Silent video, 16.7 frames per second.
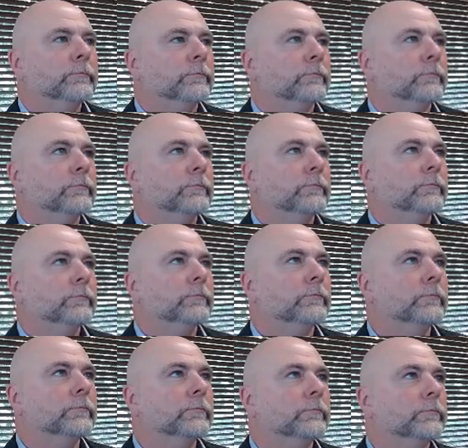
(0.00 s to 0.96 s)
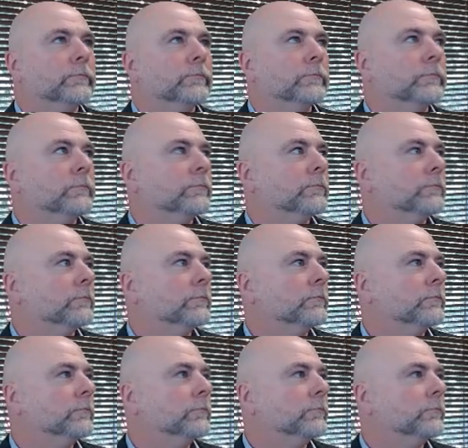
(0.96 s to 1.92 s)

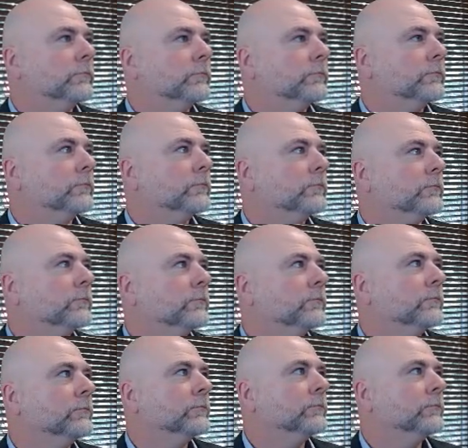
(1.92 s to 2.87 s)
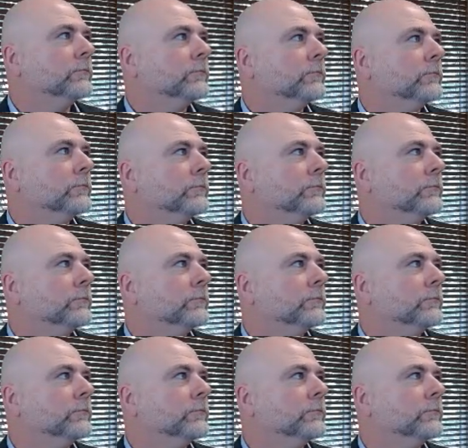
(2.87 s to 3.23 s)
Nothing is said.